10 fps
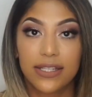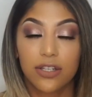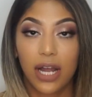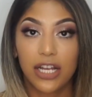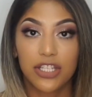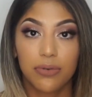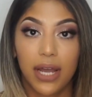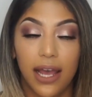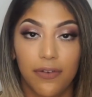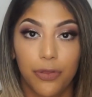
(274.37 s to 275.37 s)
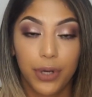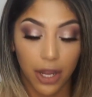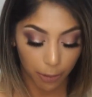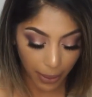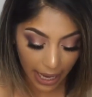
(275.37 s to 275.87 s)
So I do have 3
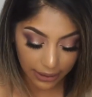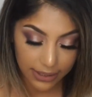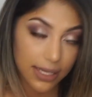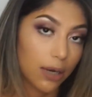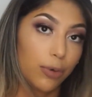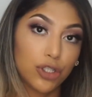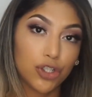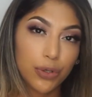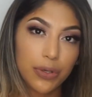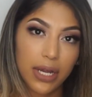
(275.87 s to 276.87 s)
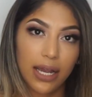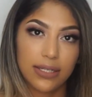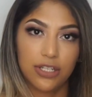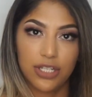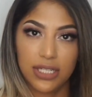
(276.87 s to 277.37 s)
other palettes that I want to show you
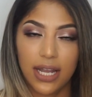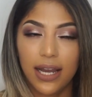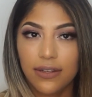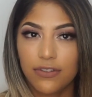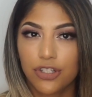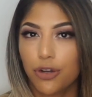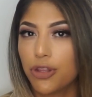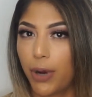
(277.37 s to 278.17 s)
guys and just kind of show you